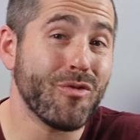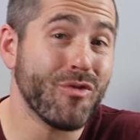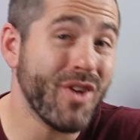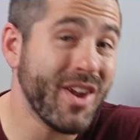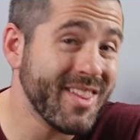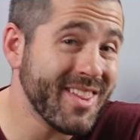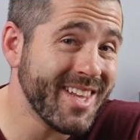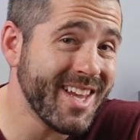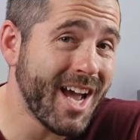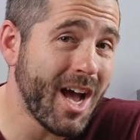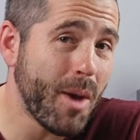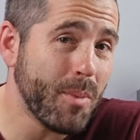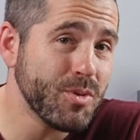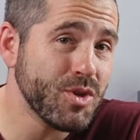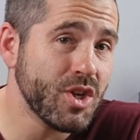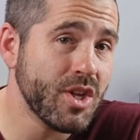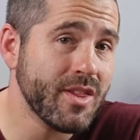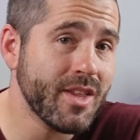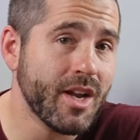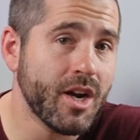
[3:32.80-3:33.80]
friendly
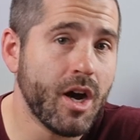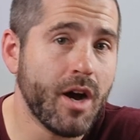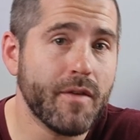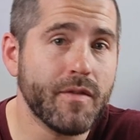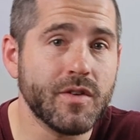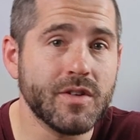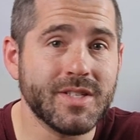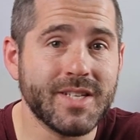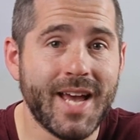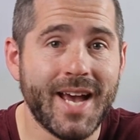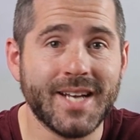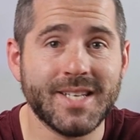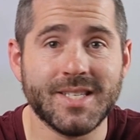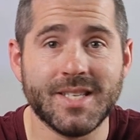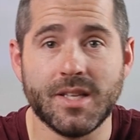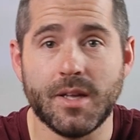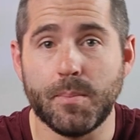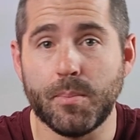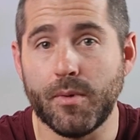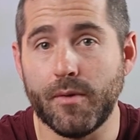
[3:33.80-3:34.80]
option that offers
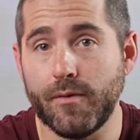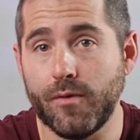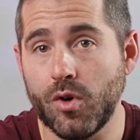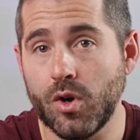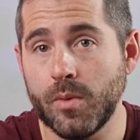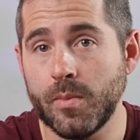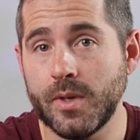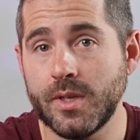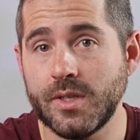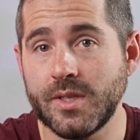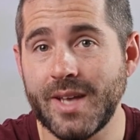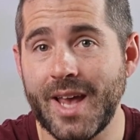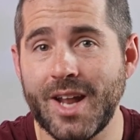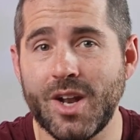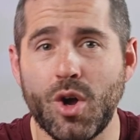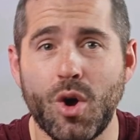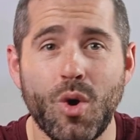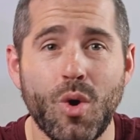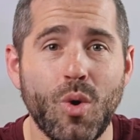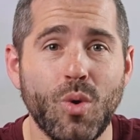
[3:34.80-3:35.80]
excellent performance and
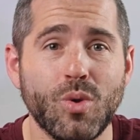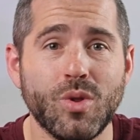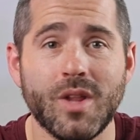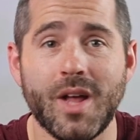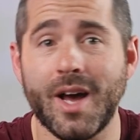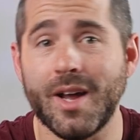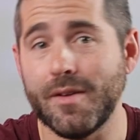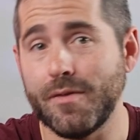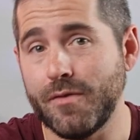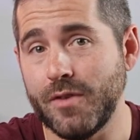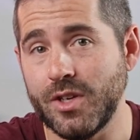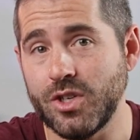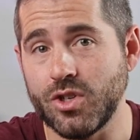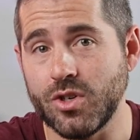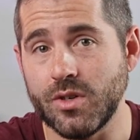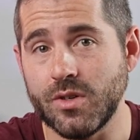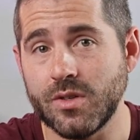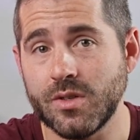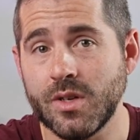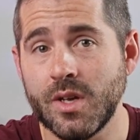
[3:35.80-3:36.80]
a whole lot of
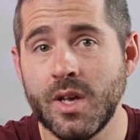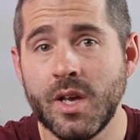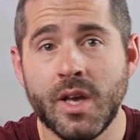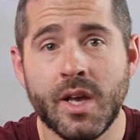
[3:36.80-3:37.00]
features.